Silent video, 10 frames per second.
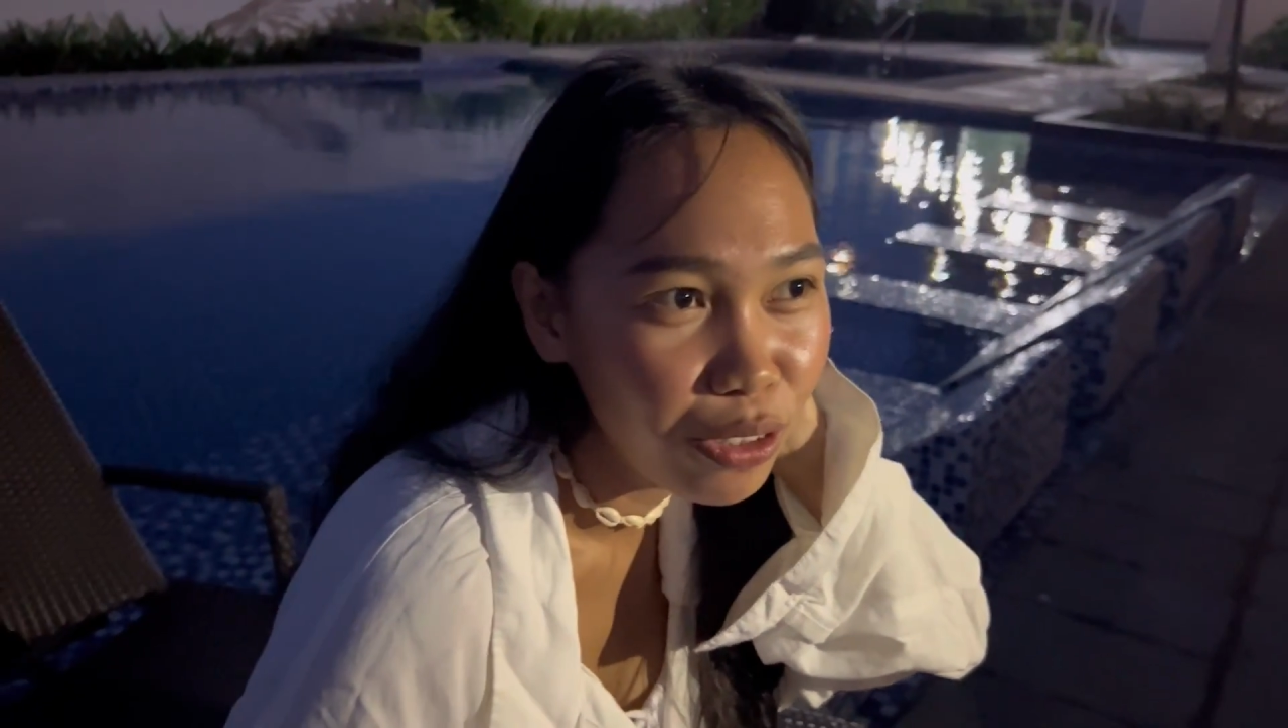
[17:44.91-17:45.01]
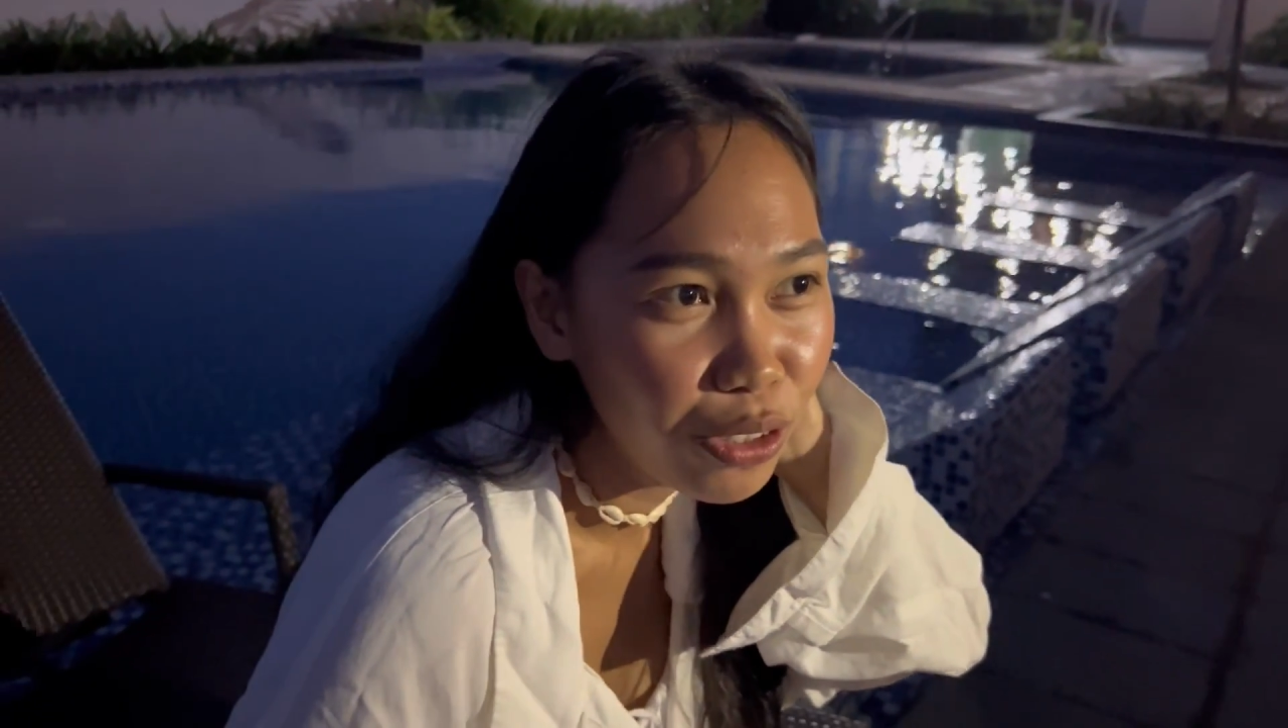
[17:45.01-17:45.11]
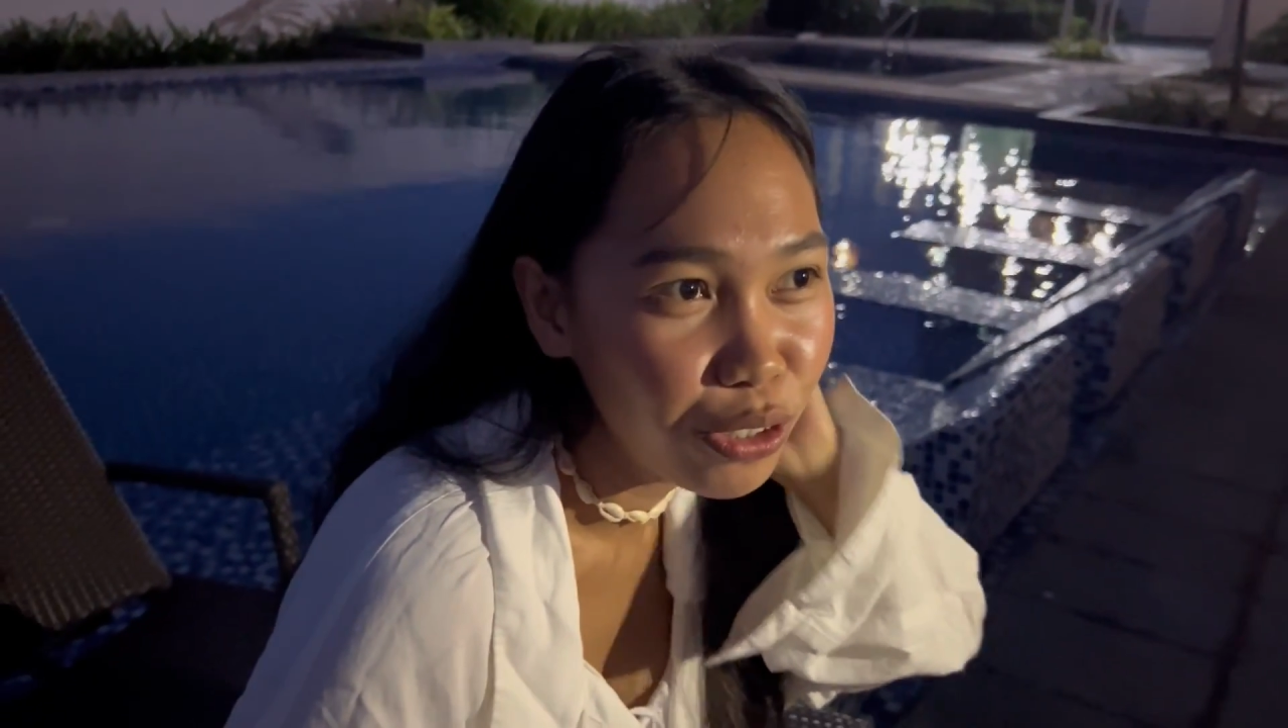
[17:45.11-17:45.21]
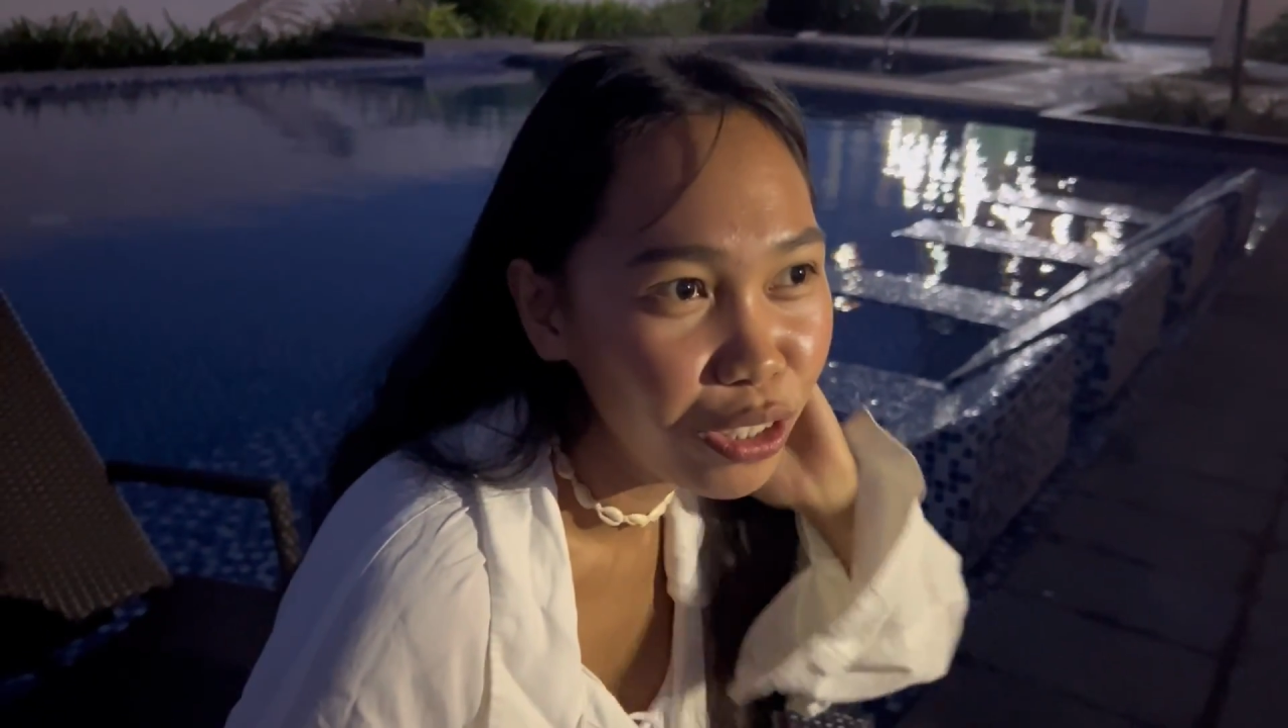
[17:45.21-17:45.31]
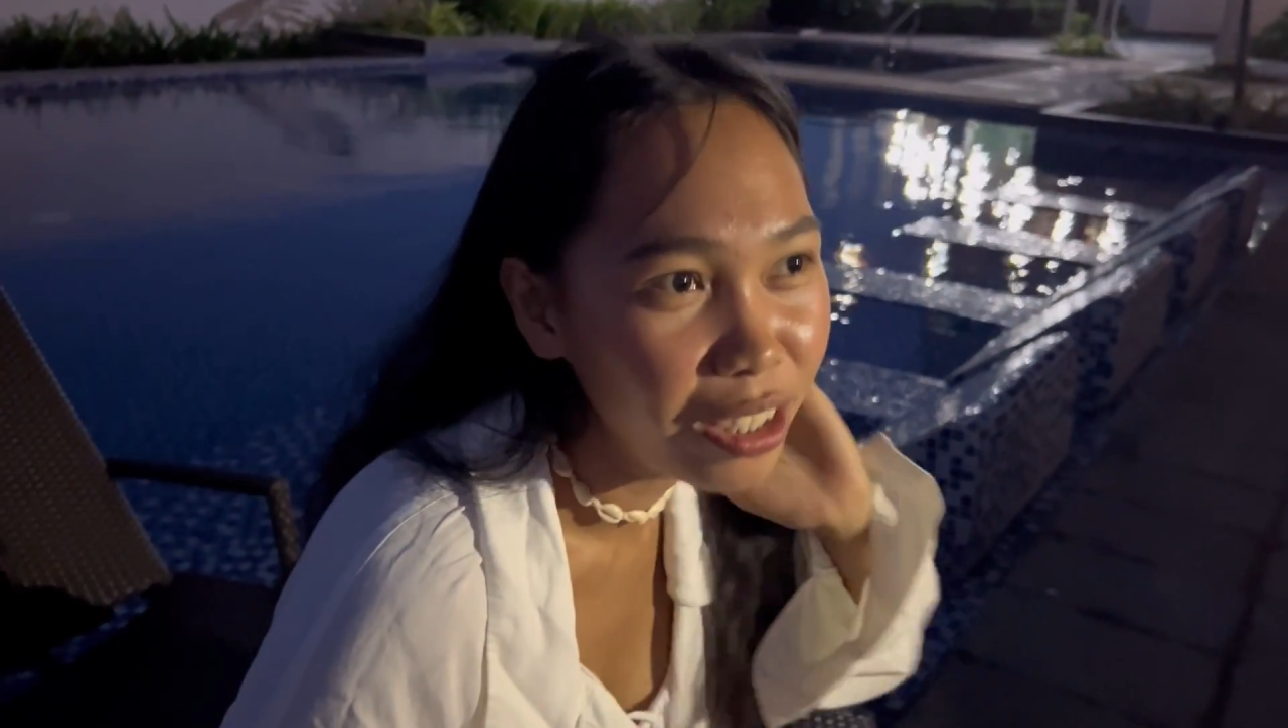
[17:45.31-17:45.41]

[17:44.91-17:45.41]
good